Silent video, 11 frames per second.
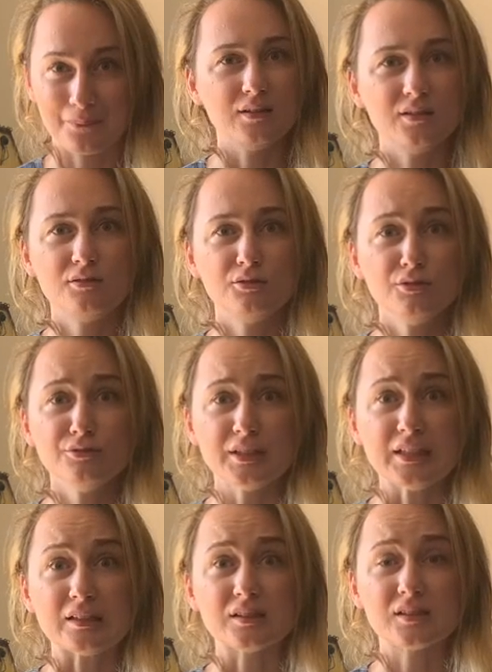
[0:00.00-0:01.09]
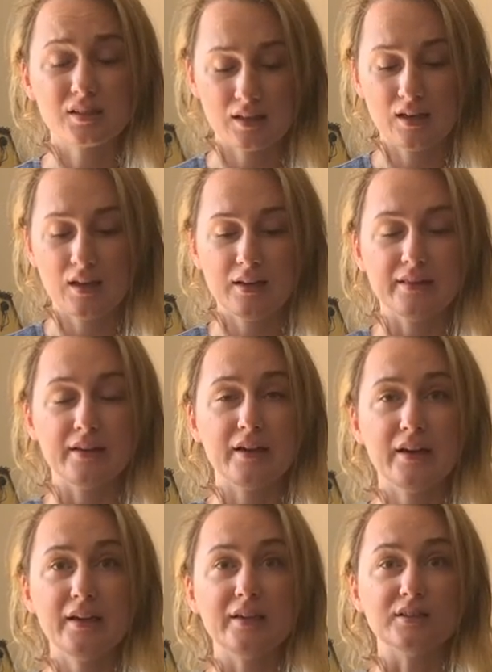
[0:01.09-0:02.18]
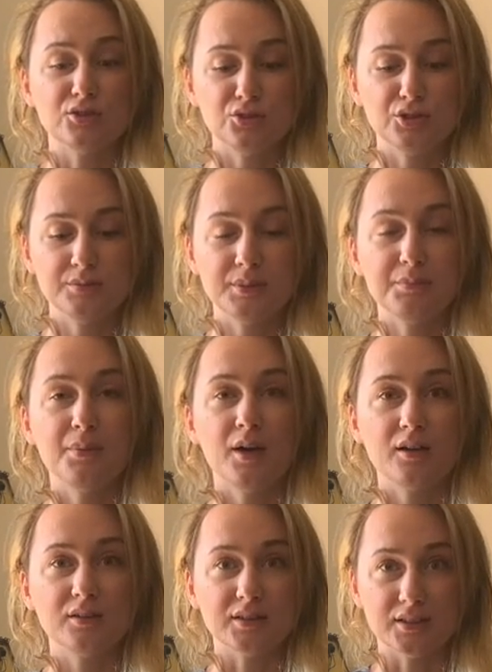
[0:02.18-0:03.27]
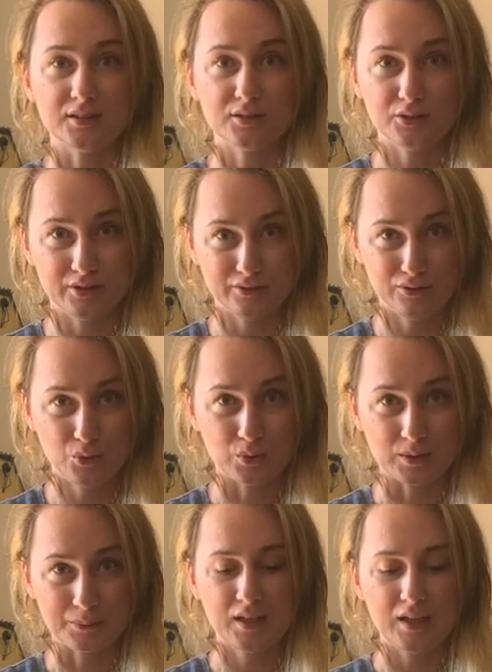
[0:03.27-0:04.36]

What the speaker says: And the truth is, the hairs should be parallel to the floor.